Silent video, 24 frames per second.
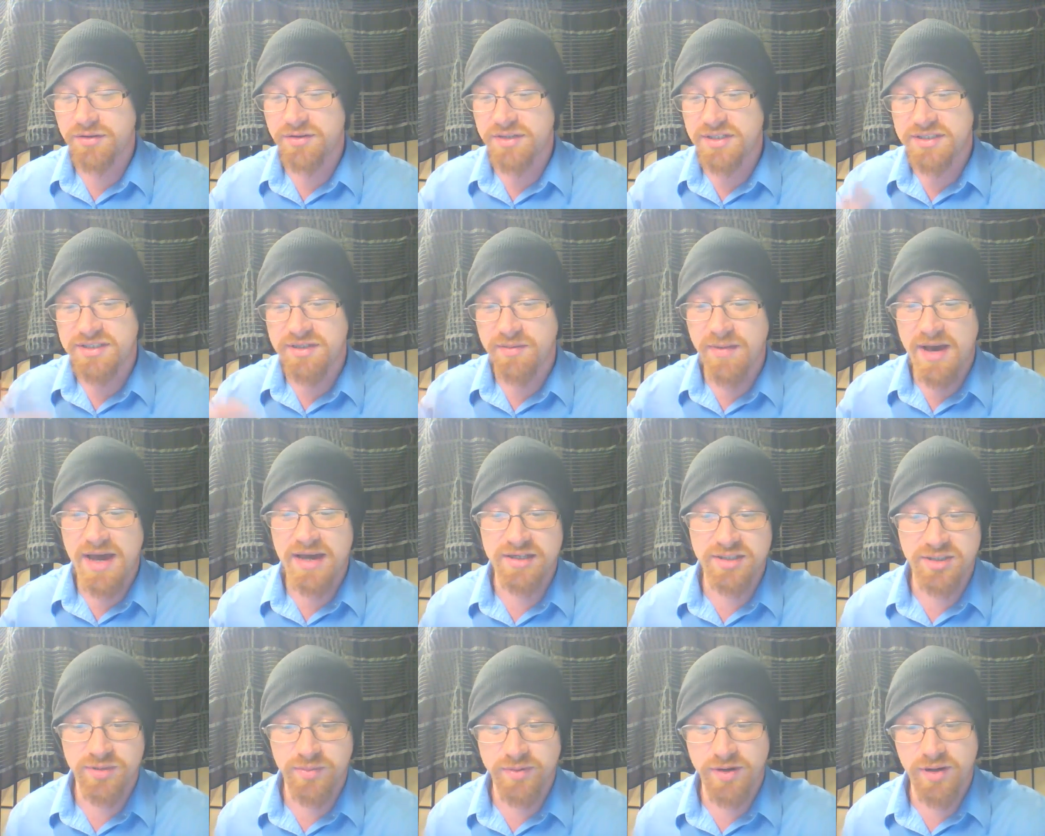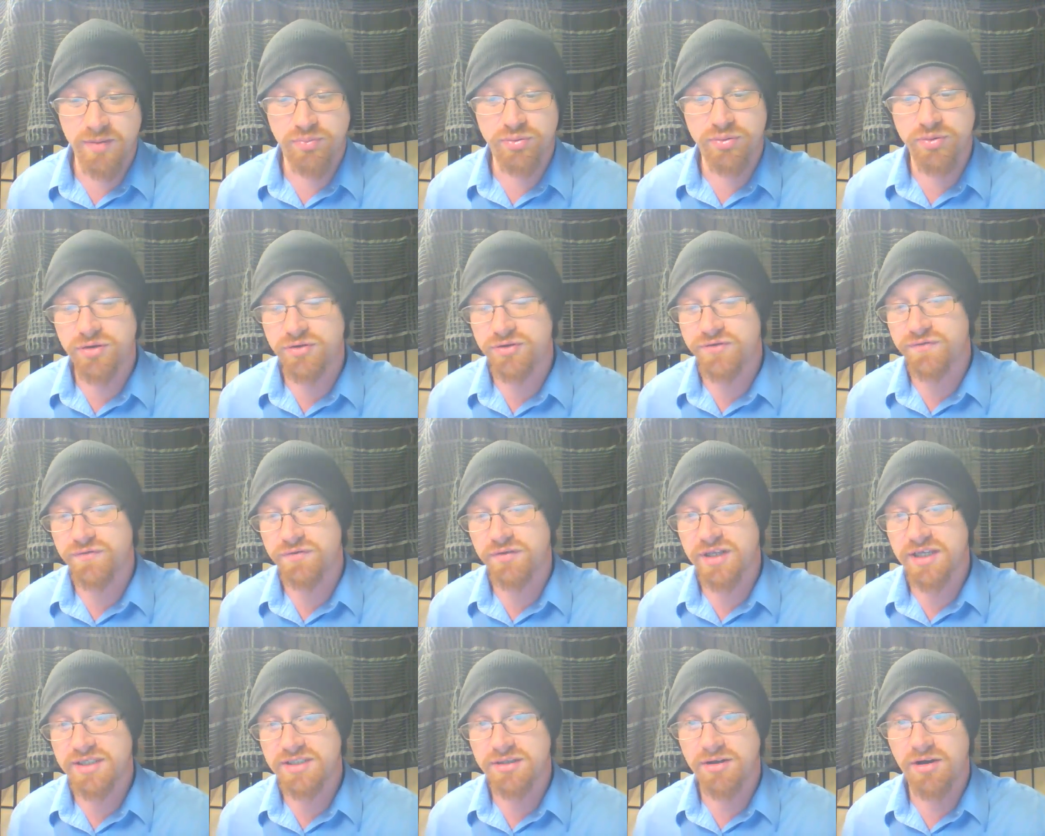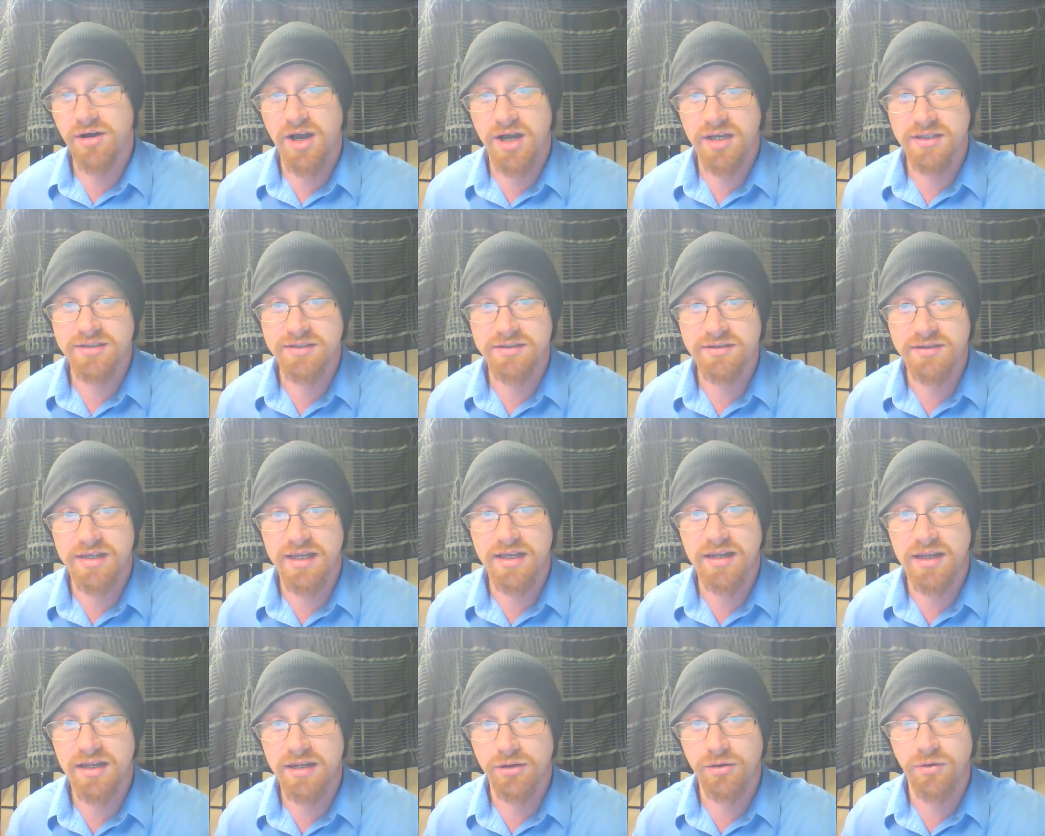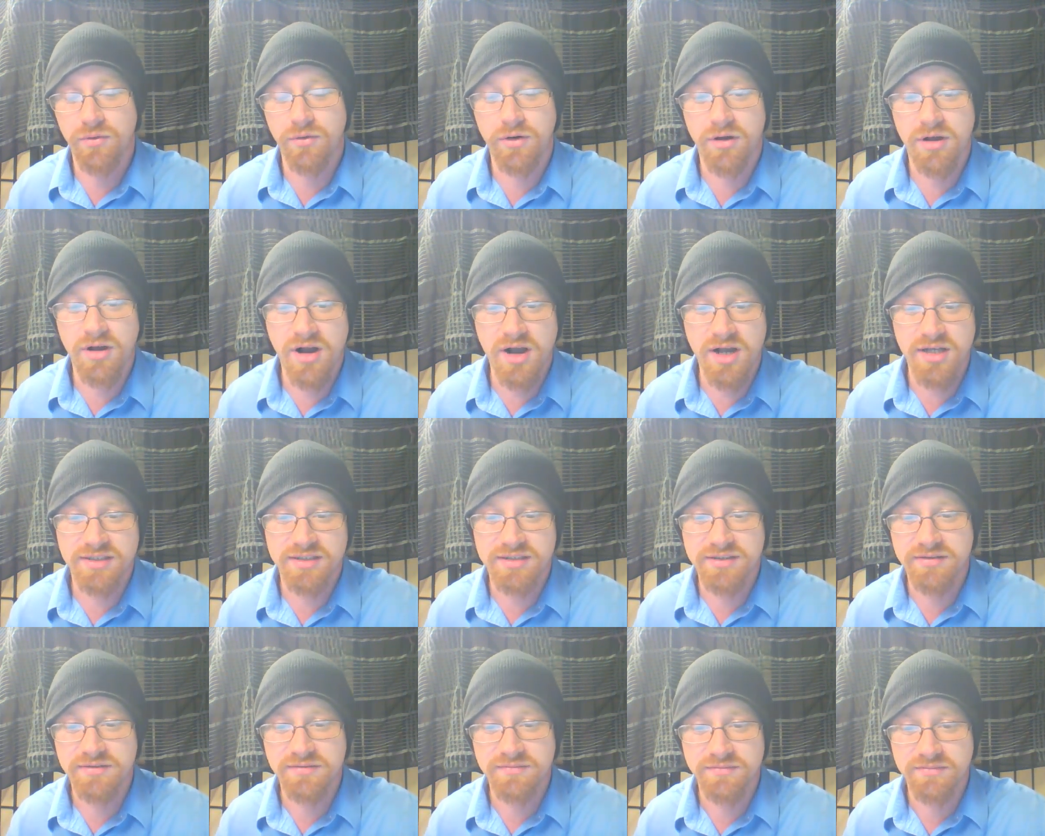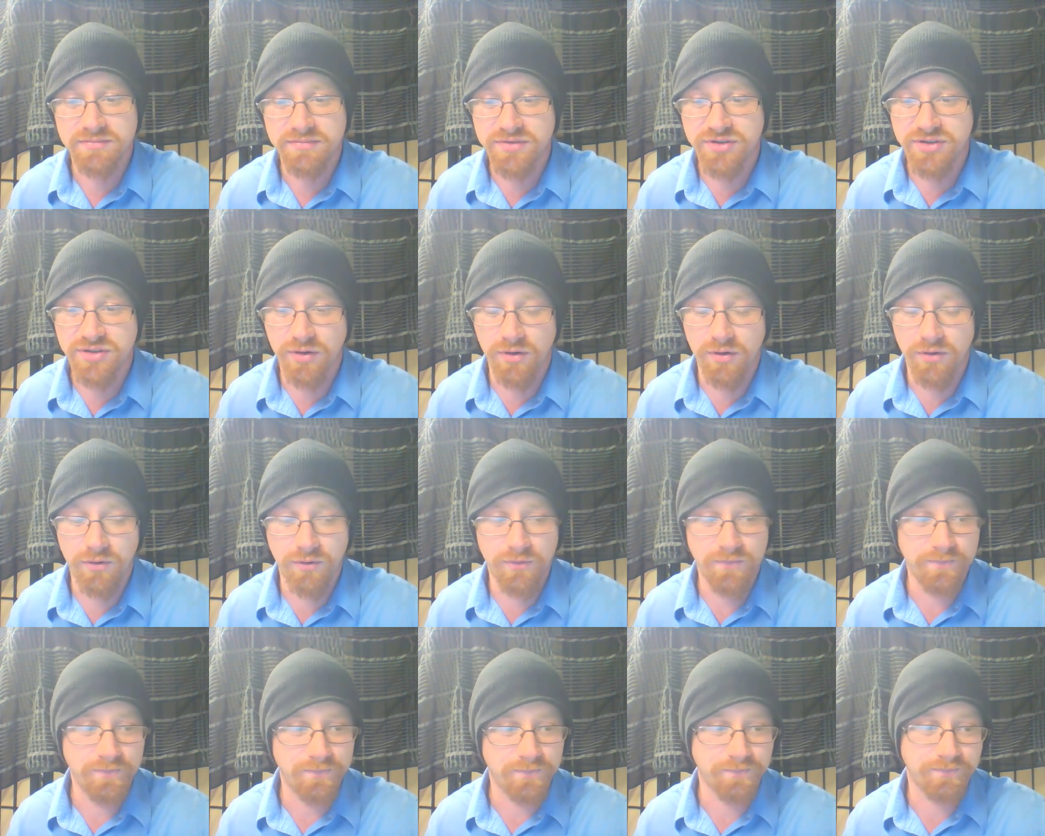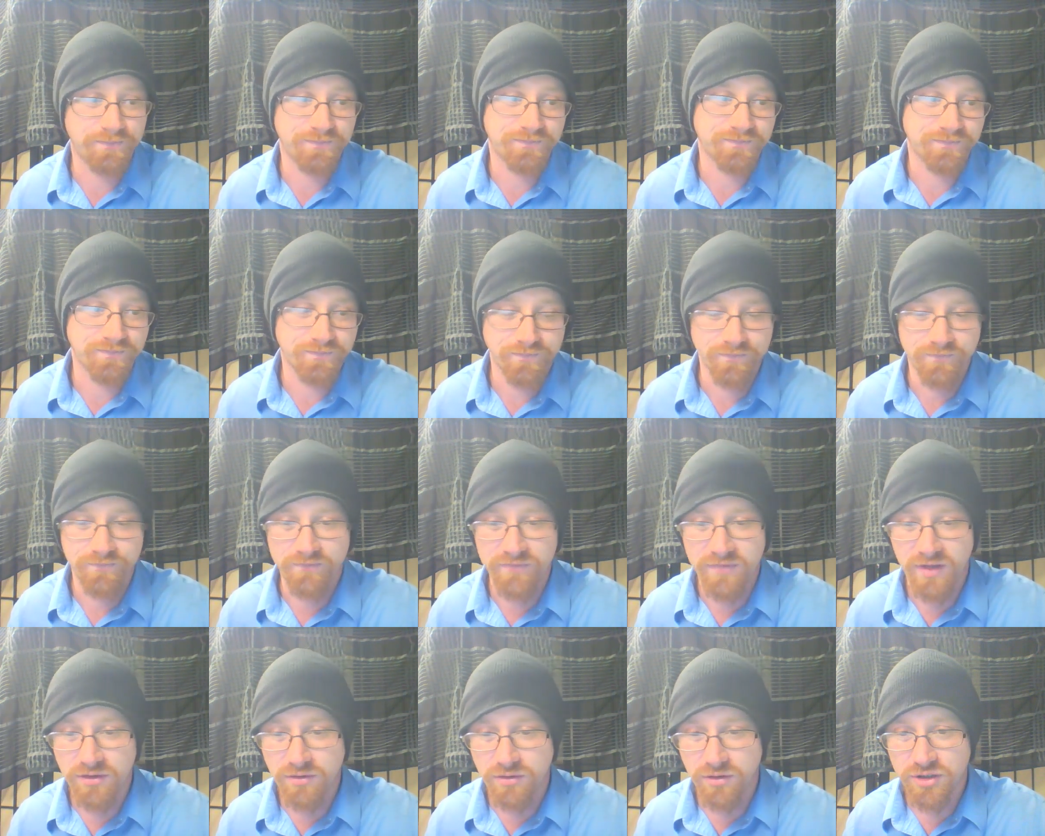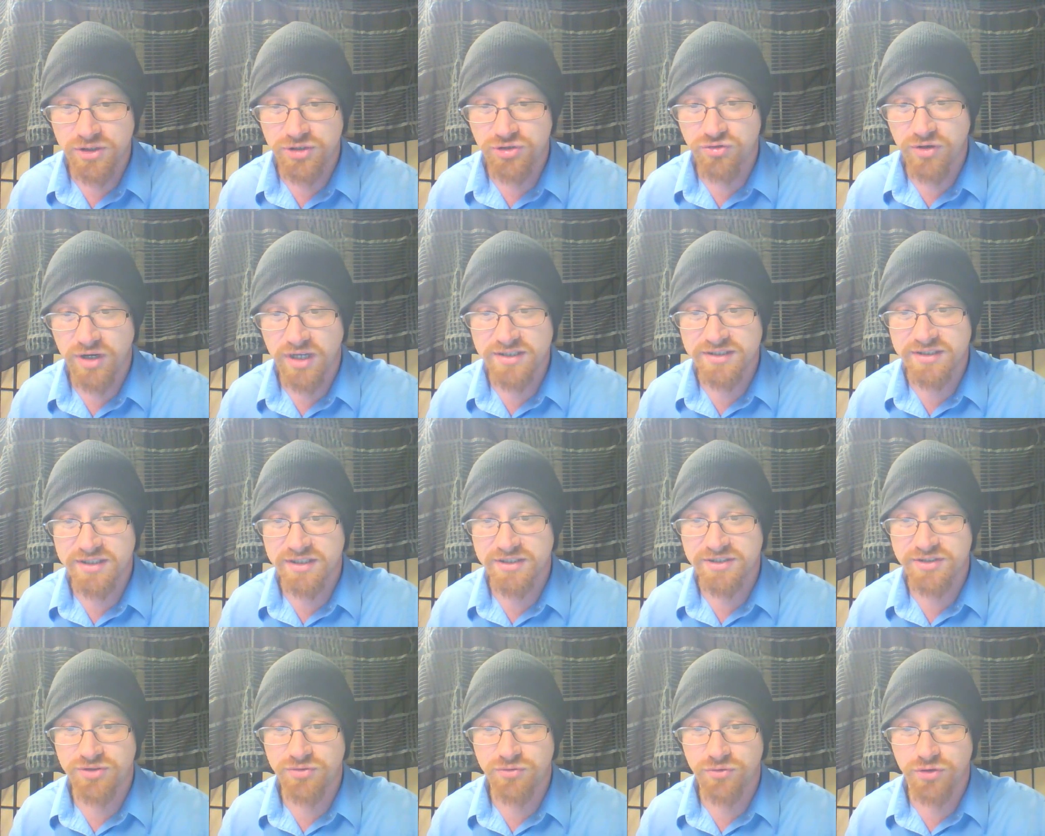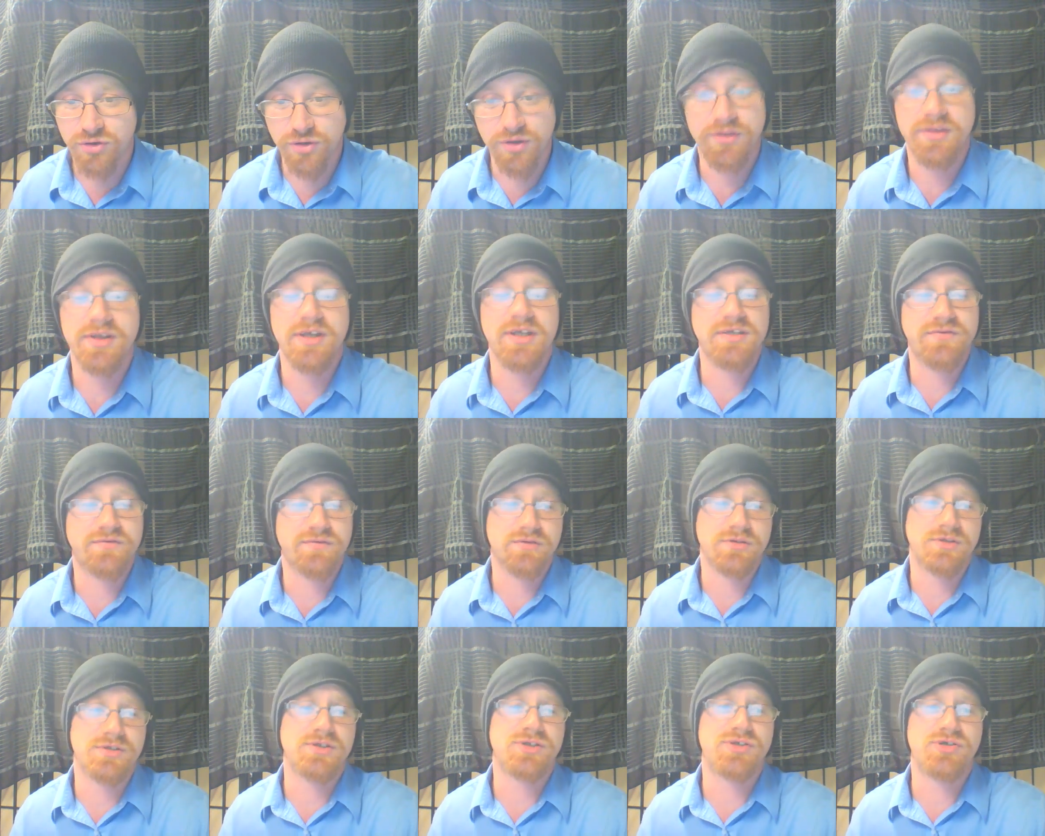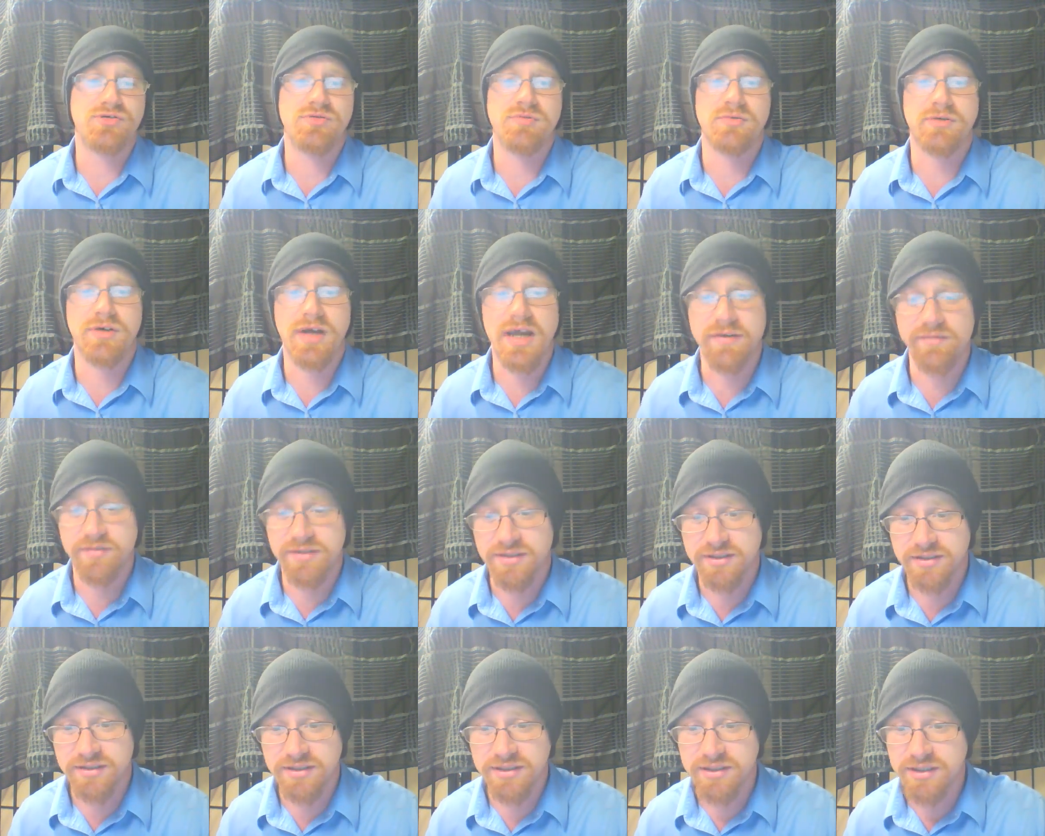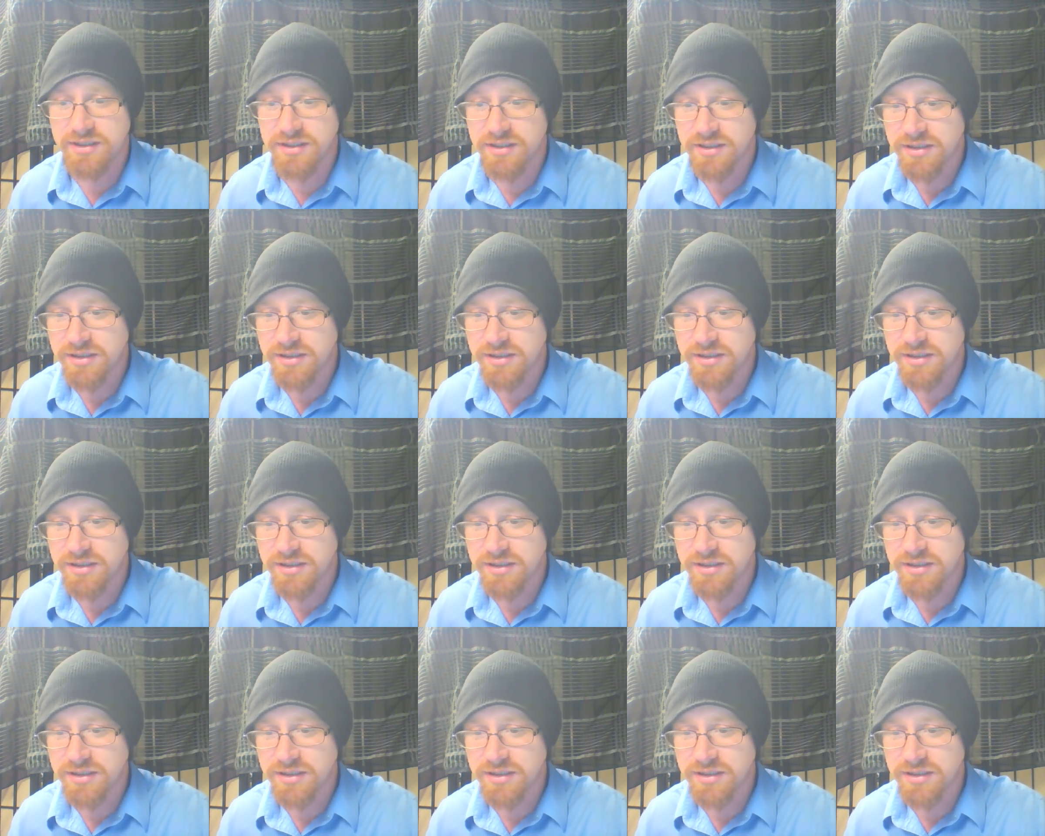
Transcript: these commodities are being produced for less cost, at a lower cost. So, you know, this translates to good things for the consumer, obviously.